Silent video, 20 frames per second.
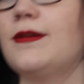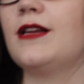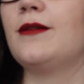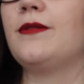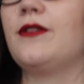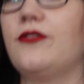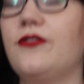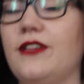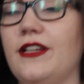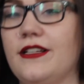be able
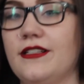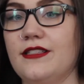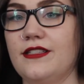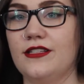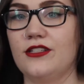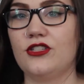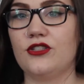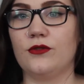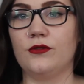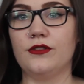to flex
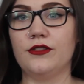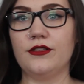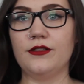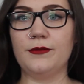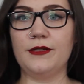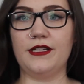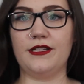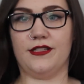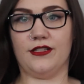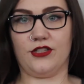this shoulder
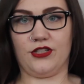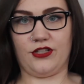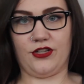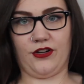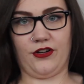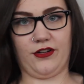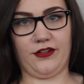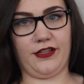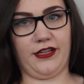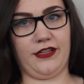because it just
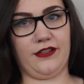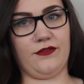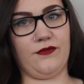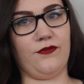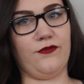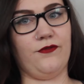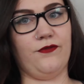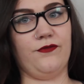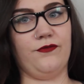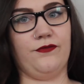hurt. Like,
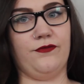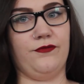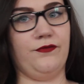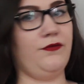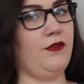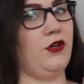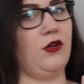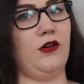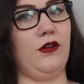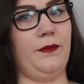
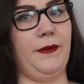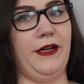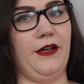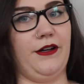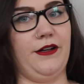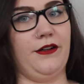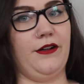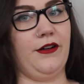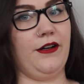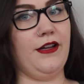oh my
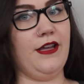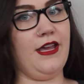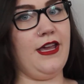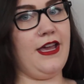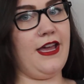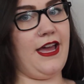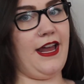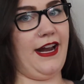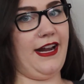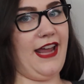God, it hurt.
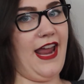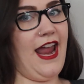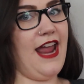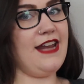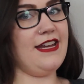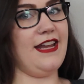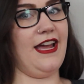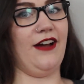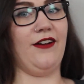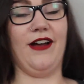And I
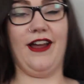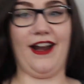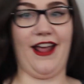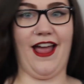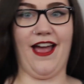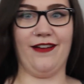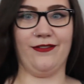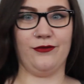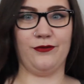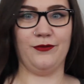can now, and I
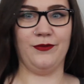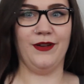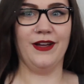have.